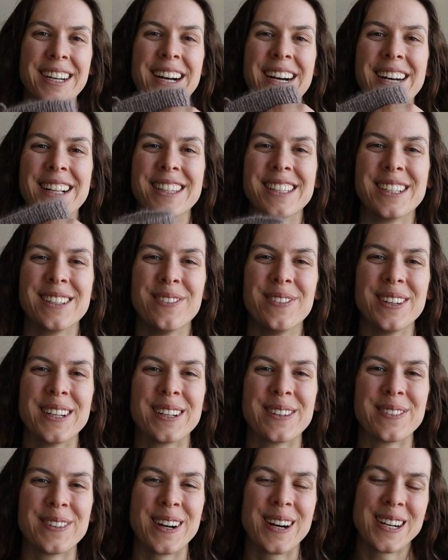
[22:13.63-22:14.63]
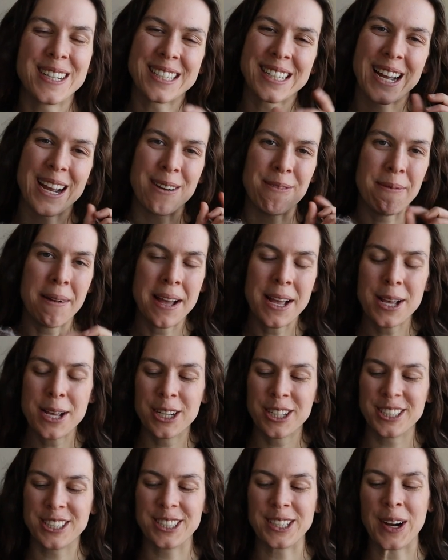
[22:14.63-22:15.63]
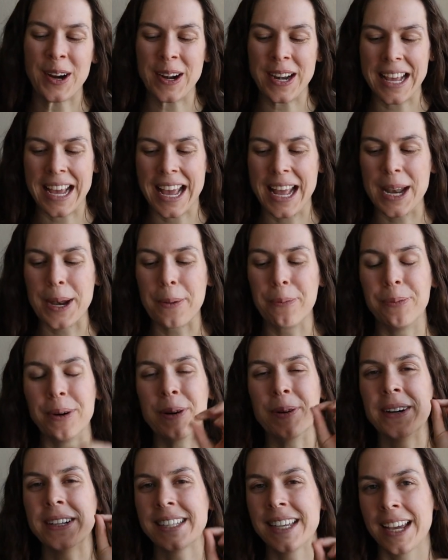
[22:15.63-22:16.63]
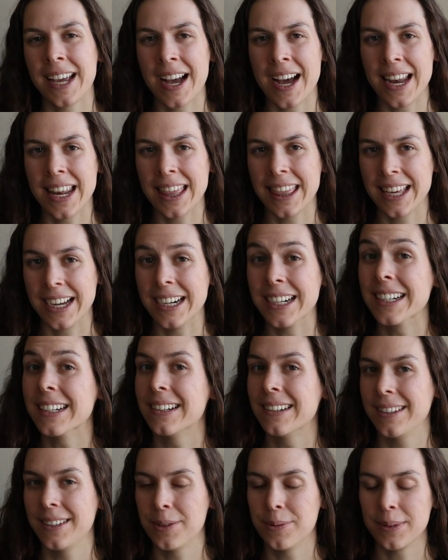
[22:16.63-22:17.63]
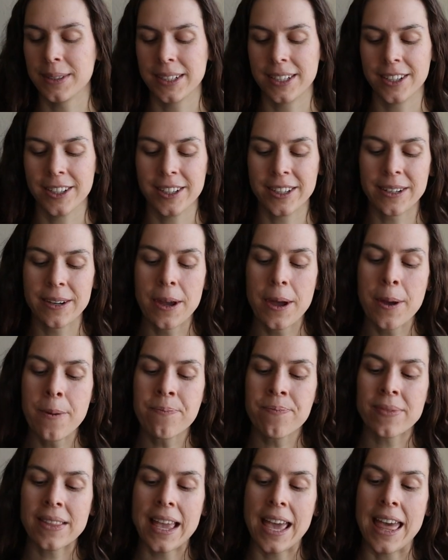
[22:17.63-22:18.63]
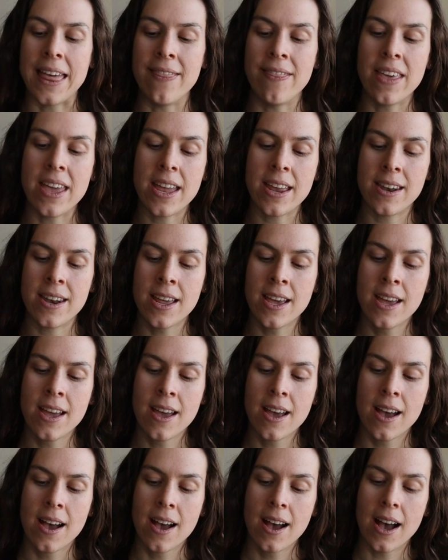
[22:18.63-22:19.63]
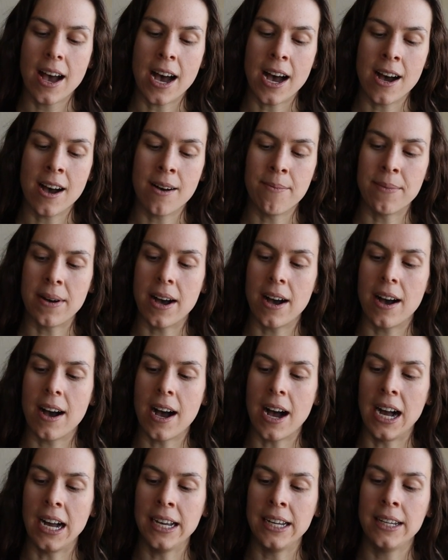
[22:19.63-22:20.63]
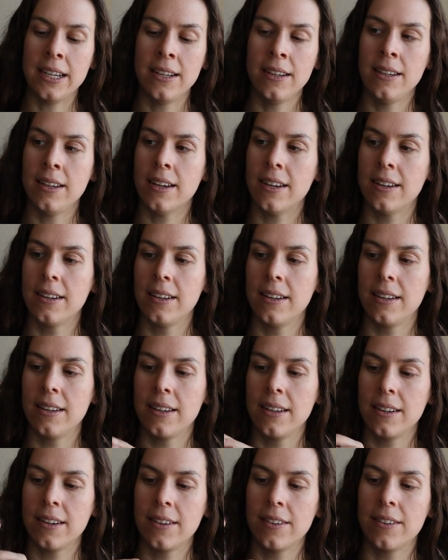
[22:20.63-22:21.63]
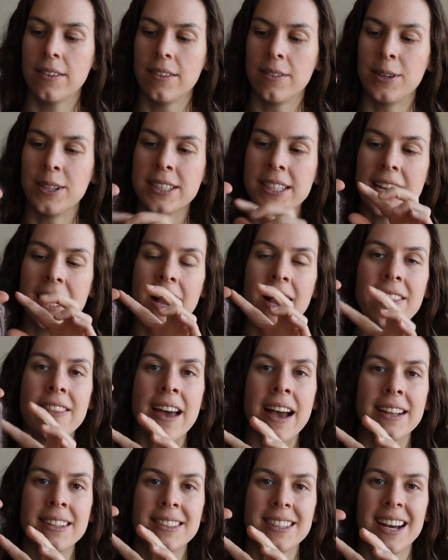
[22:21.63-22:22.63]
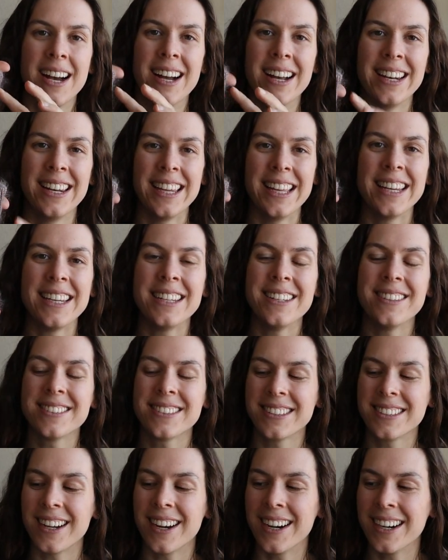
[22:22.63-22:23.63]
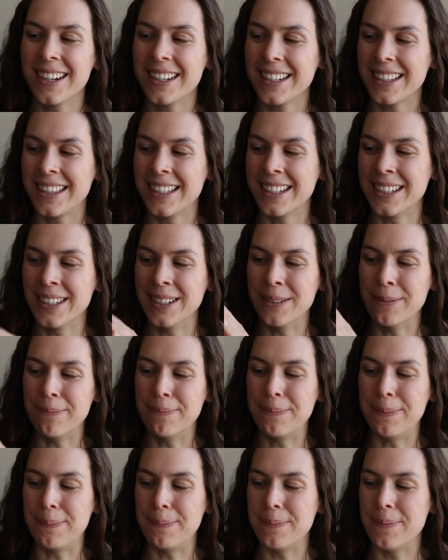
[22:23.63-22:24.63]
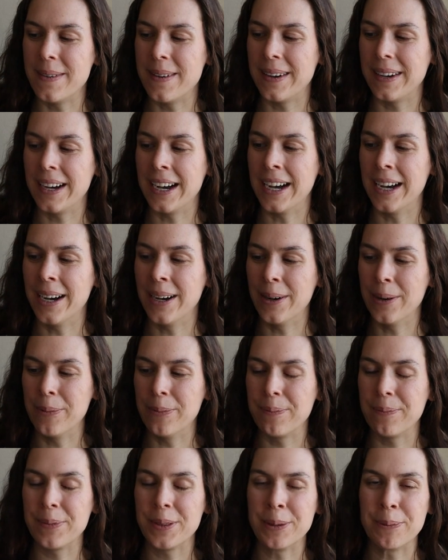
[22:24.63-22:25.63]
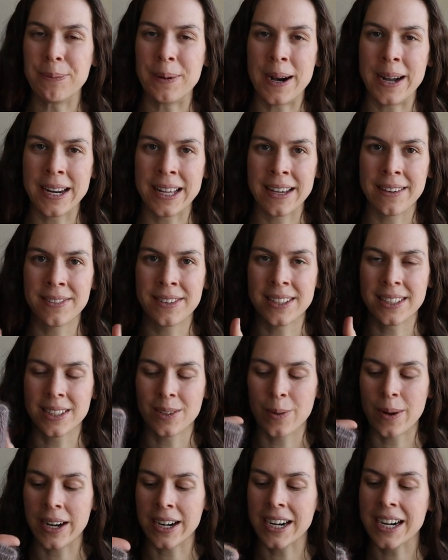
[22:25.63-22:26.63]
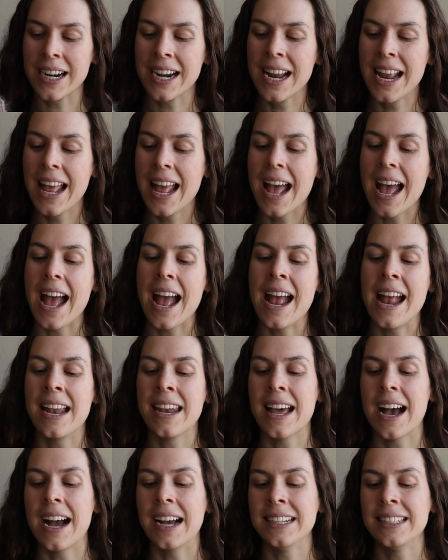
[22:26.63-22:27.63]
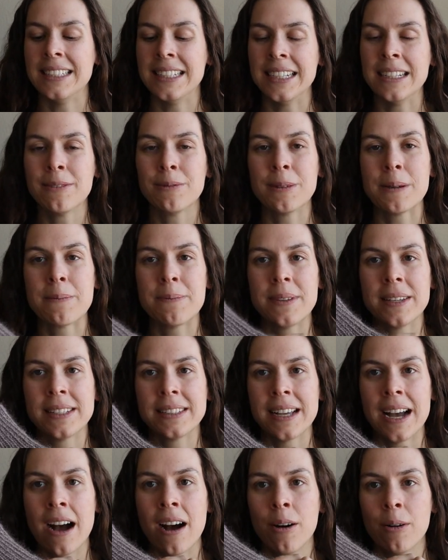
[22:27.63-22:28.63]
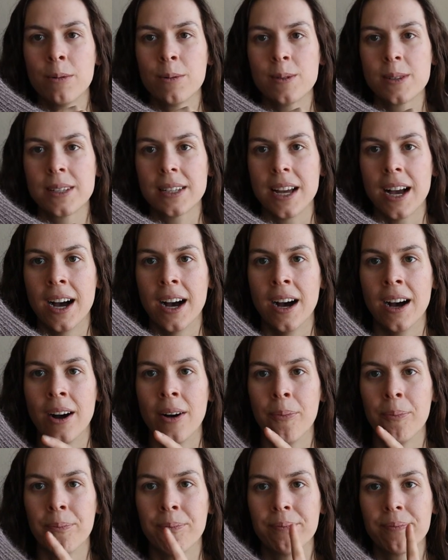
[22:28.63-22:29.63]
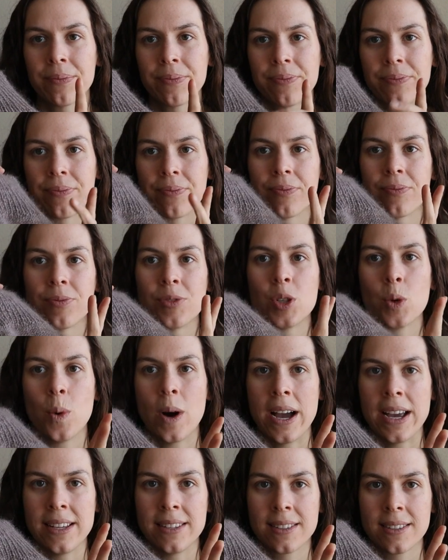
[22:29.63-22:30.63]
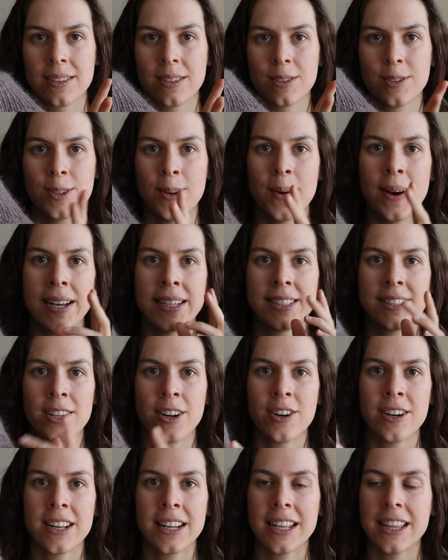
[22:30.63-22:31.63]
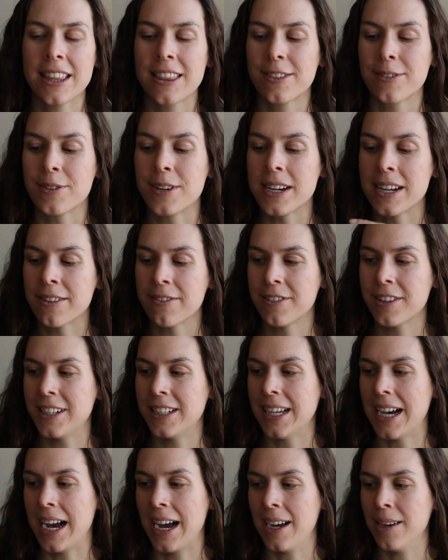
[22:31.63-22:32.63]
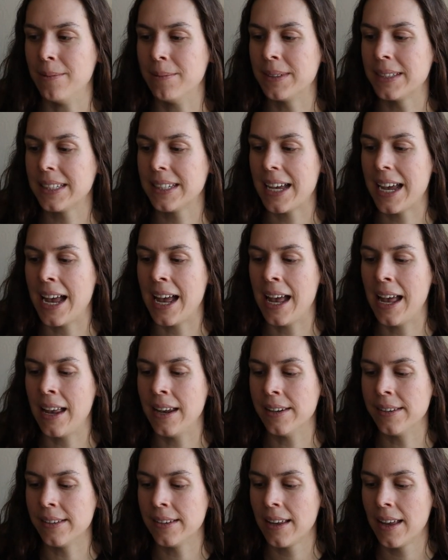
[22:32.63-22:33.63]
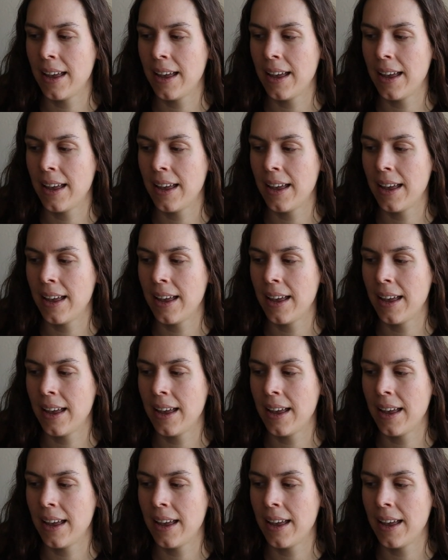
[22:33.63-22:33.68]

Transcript: a little bit of a hard time starting it, but once I got it there, it was good. And then um, I, once I got that done, then you start the, um, the body of the sweater. And I did rip this out um, twice. So I started it three different times and